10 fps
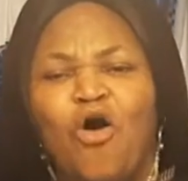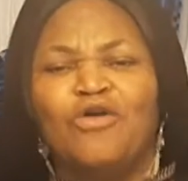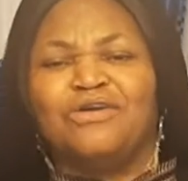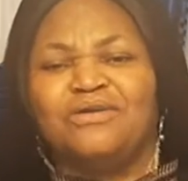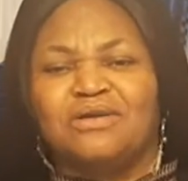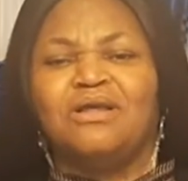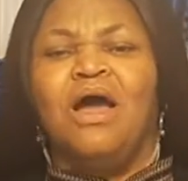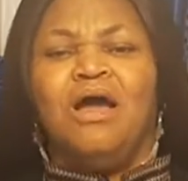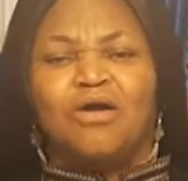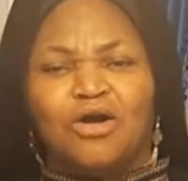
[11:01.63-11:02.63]
own
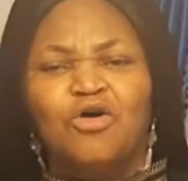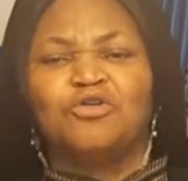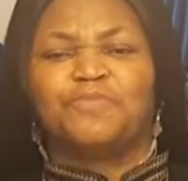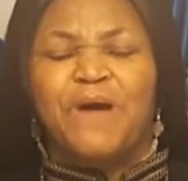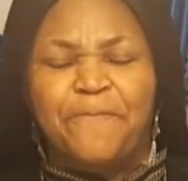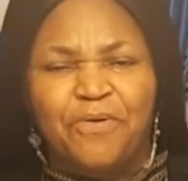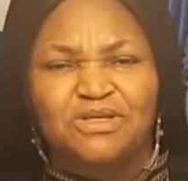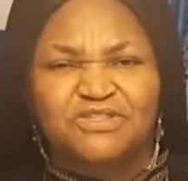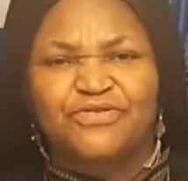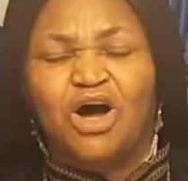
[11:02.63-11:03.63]
good
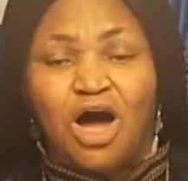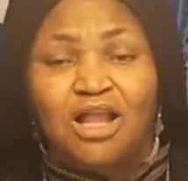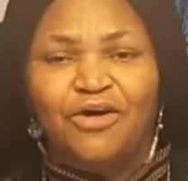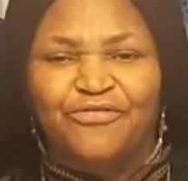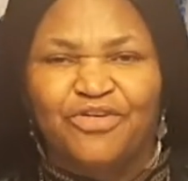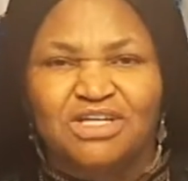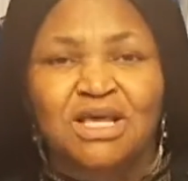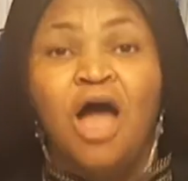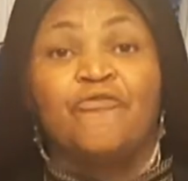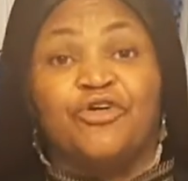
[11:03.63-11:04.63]
purpose for all of us.
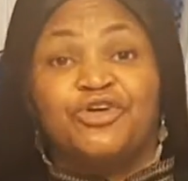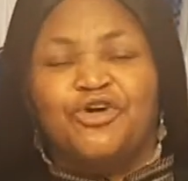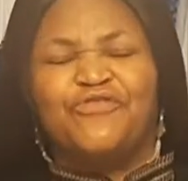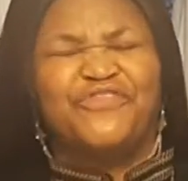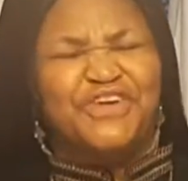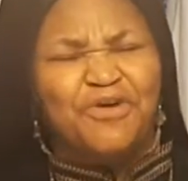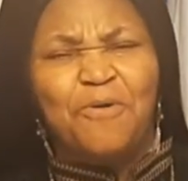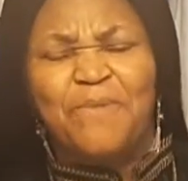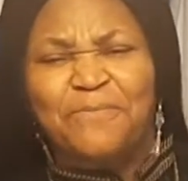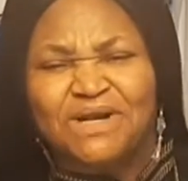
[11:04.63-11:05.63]
For you, for
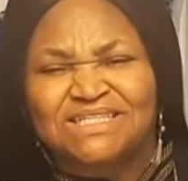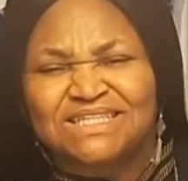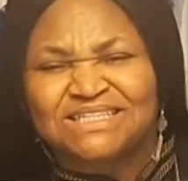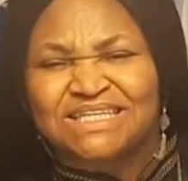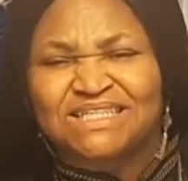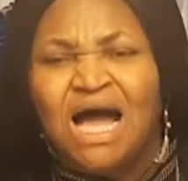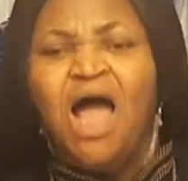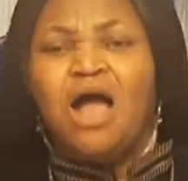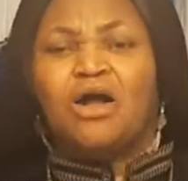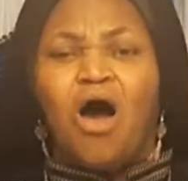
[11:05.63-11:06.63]
you, my brothers and sisters.
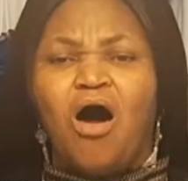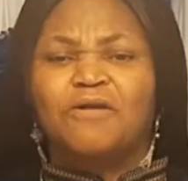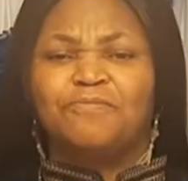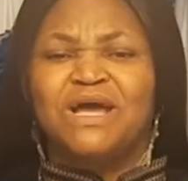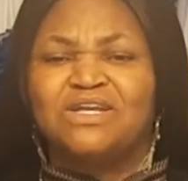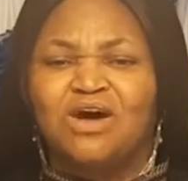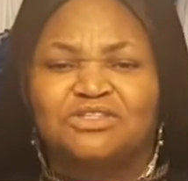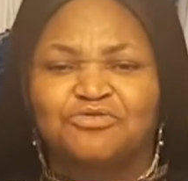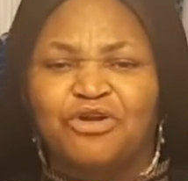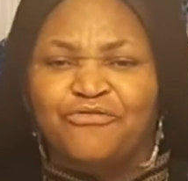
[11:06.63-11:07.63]
God may
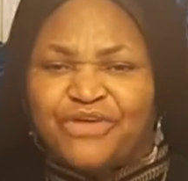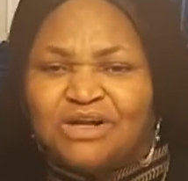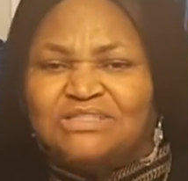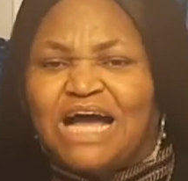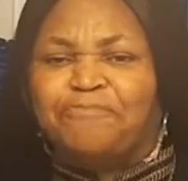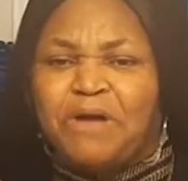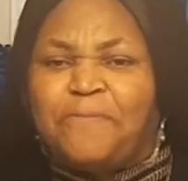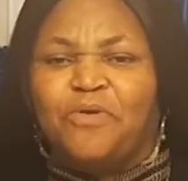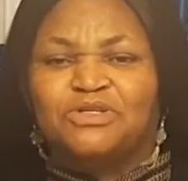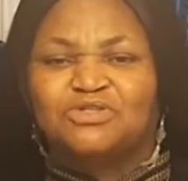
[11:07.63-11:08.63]
not reveal that
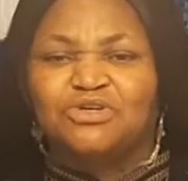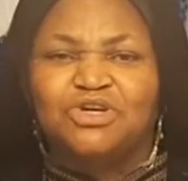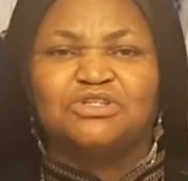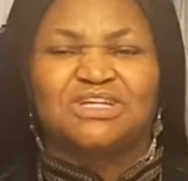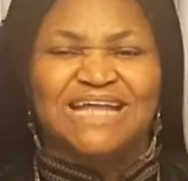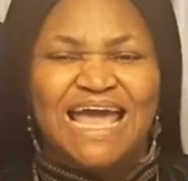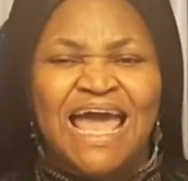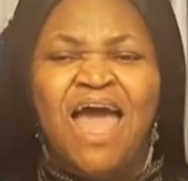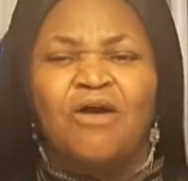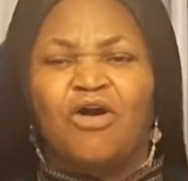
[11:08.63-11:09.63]
purpose to you
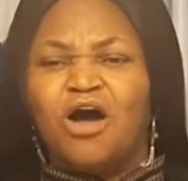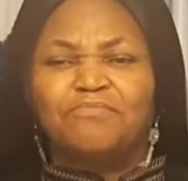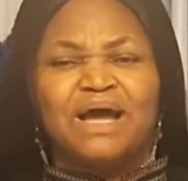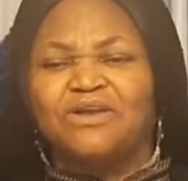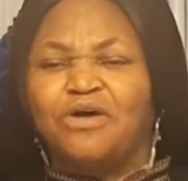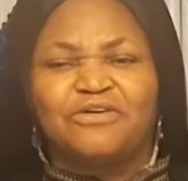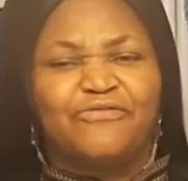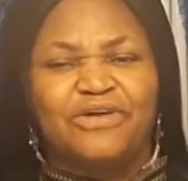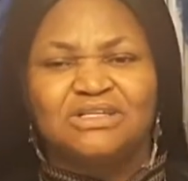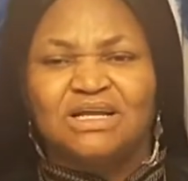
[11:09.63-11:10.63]
today. God might not
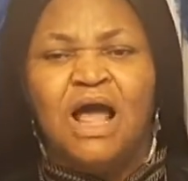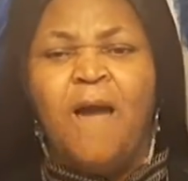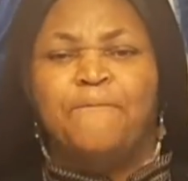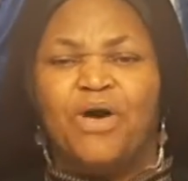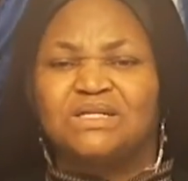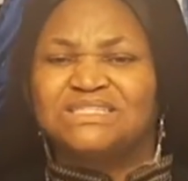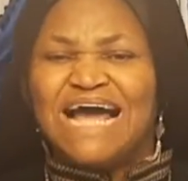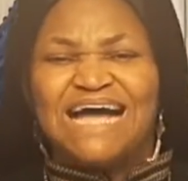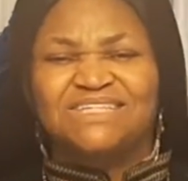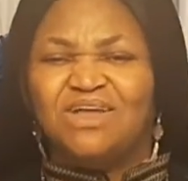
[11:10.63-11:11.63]
reveal it, but
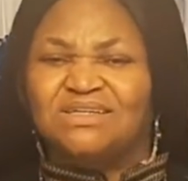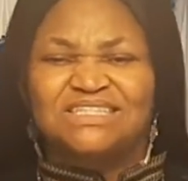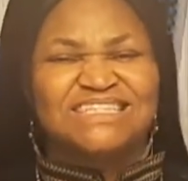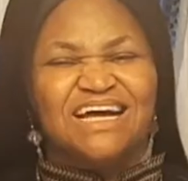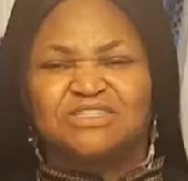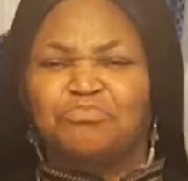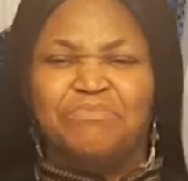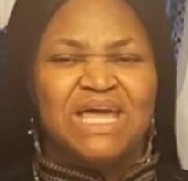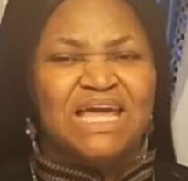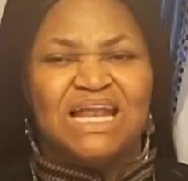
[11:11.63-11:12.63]
that does not
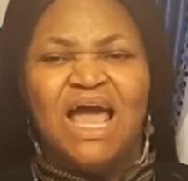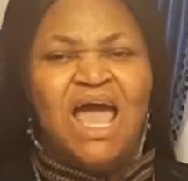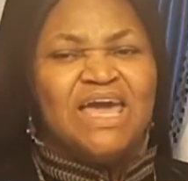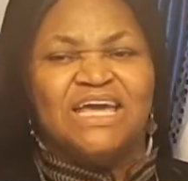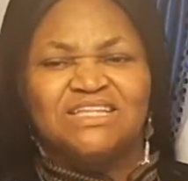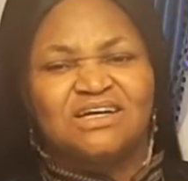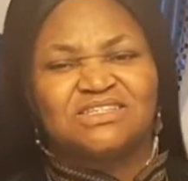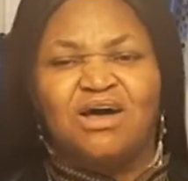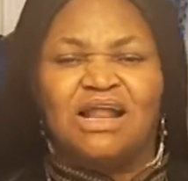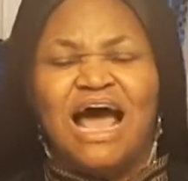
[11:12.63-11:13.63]
mean he does
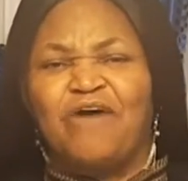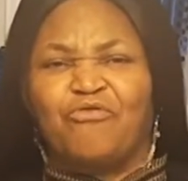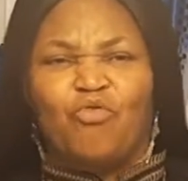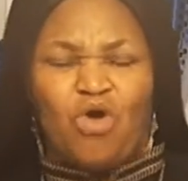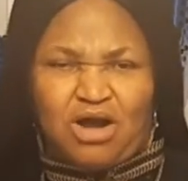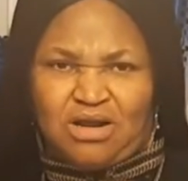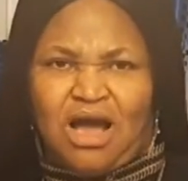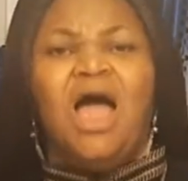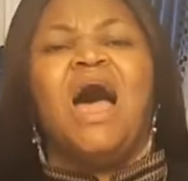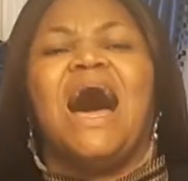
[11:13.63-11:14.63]
not have
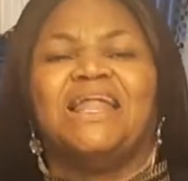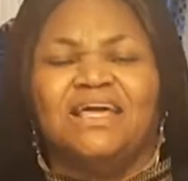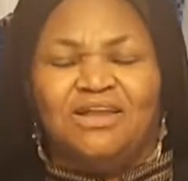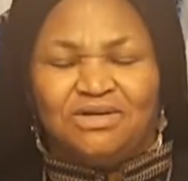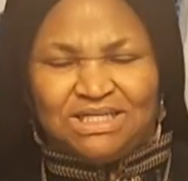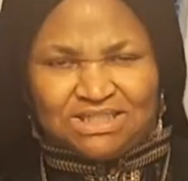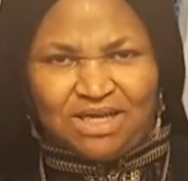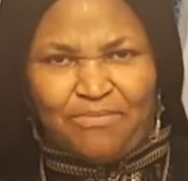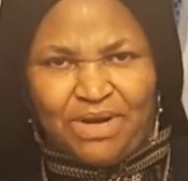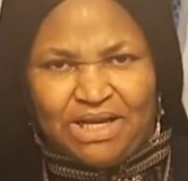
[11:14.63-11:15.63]
one. Hallelujah,
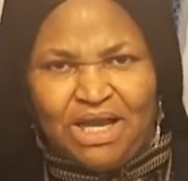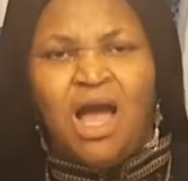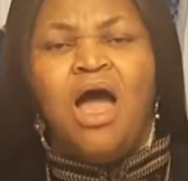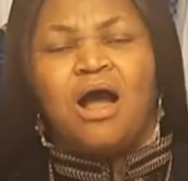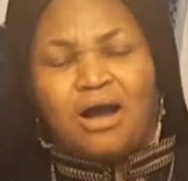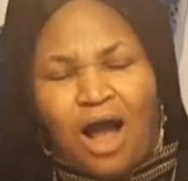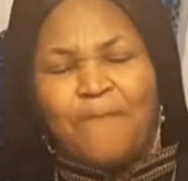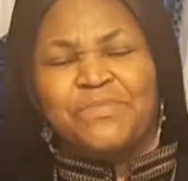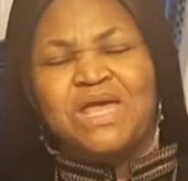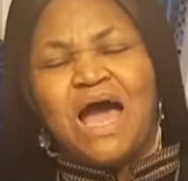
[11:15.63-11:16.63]
somebody.
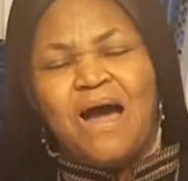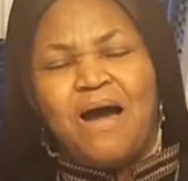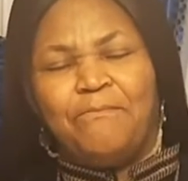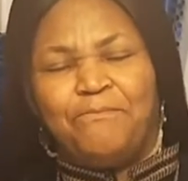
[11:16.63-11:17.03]
Hallelujah. Hallelujah